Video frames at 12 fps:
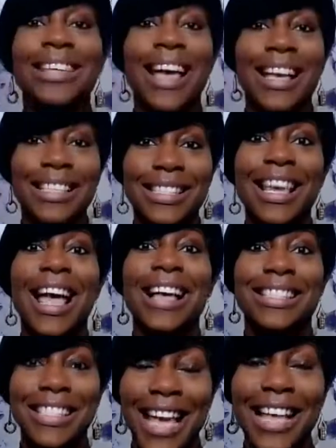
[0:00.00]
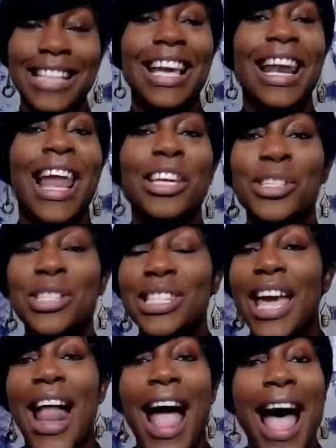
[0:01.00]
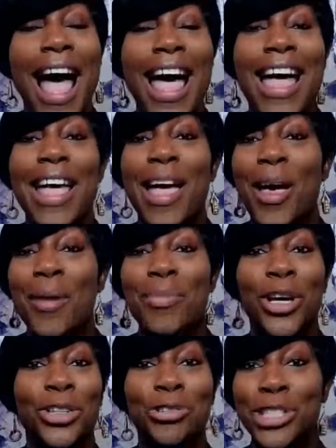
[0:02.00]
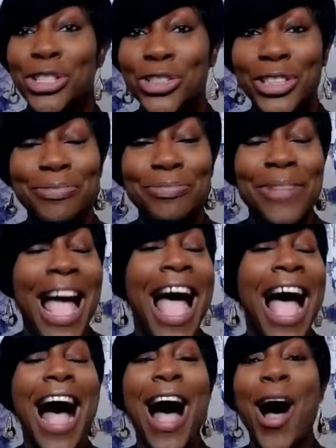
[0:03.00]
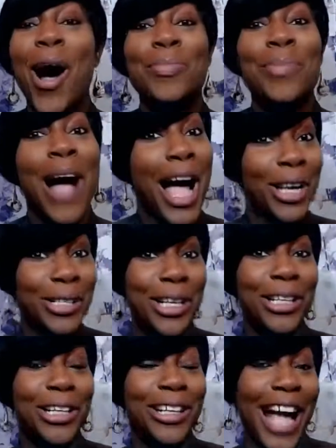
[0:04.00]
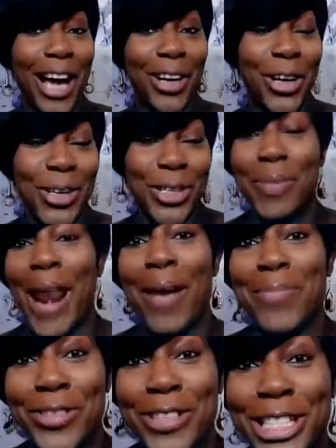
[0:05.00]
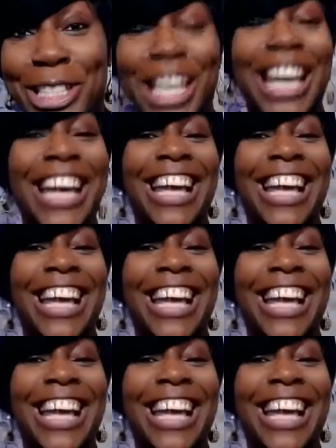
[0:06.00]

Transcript: And like you said, I am a Christian. I curse, but I'm a Christian.